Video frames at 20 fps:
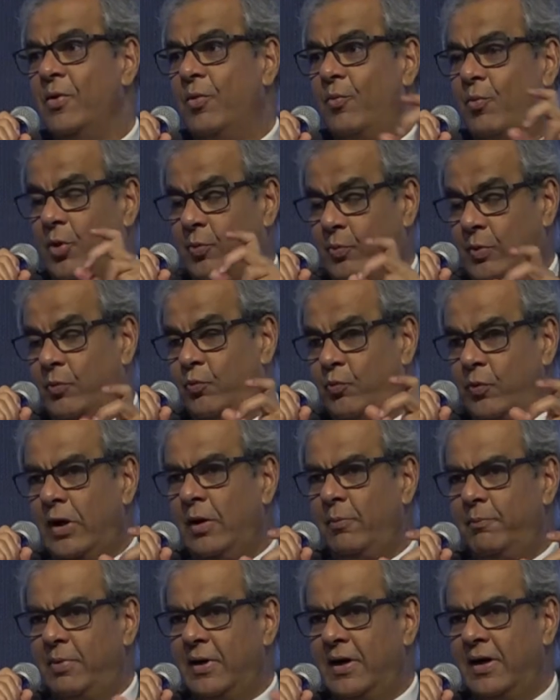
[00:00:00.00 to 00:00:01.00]
What we will
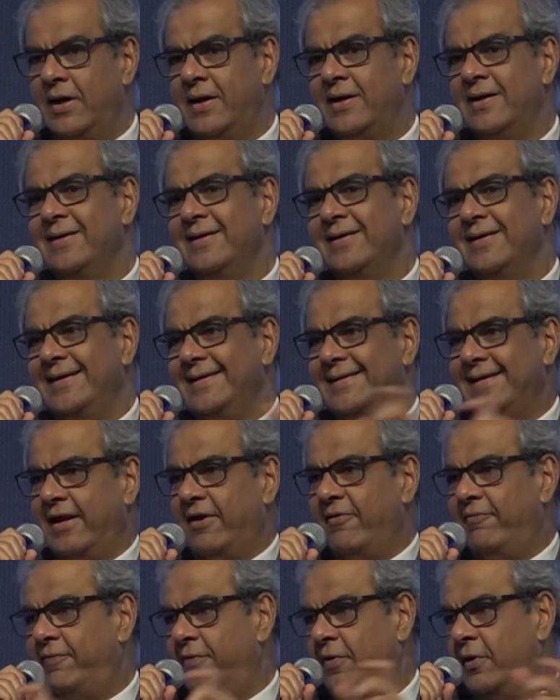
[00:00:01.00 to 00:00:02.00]
build is a
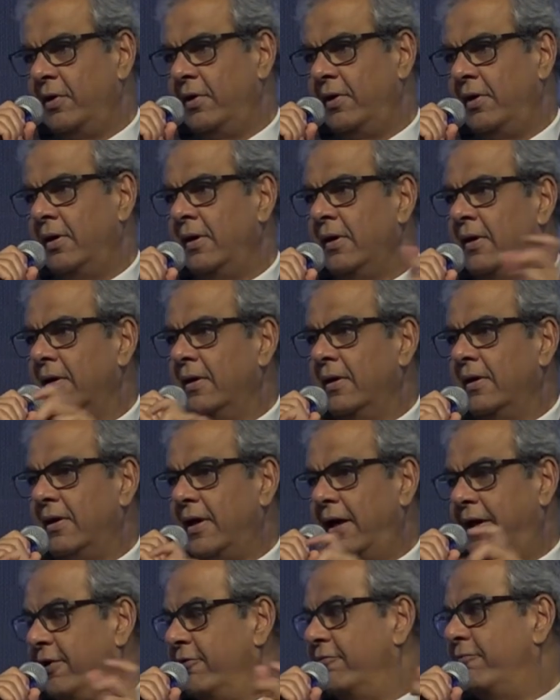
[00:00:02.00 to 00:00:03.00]
referral
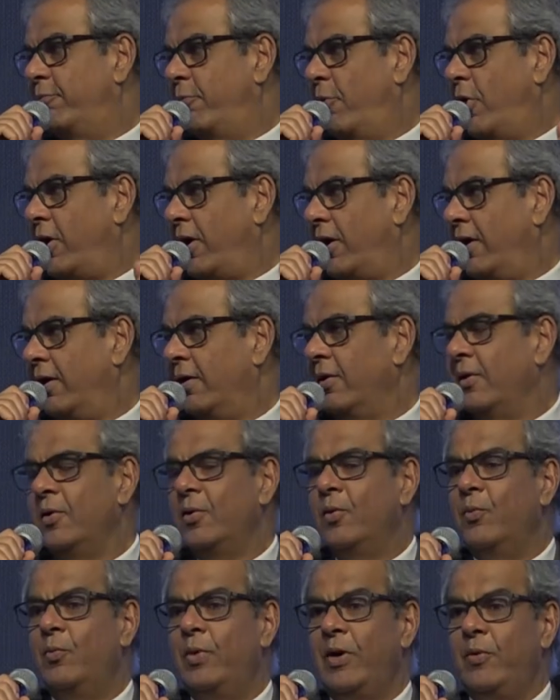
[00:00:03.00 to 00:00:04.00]
kind of model
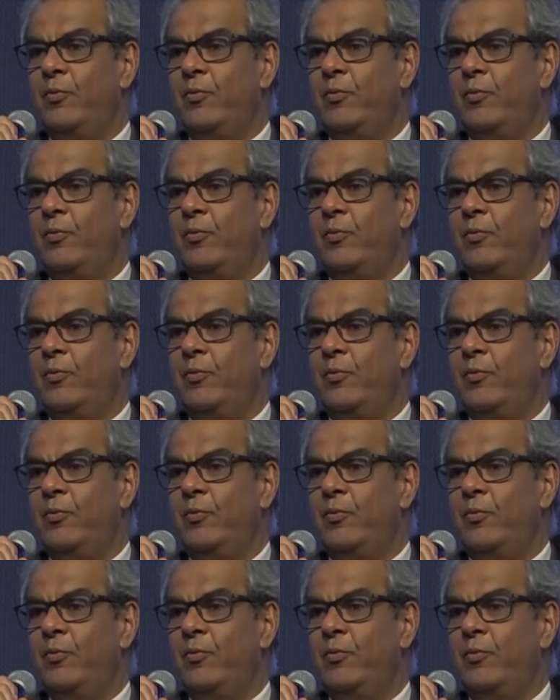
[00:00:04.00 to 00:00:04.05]
where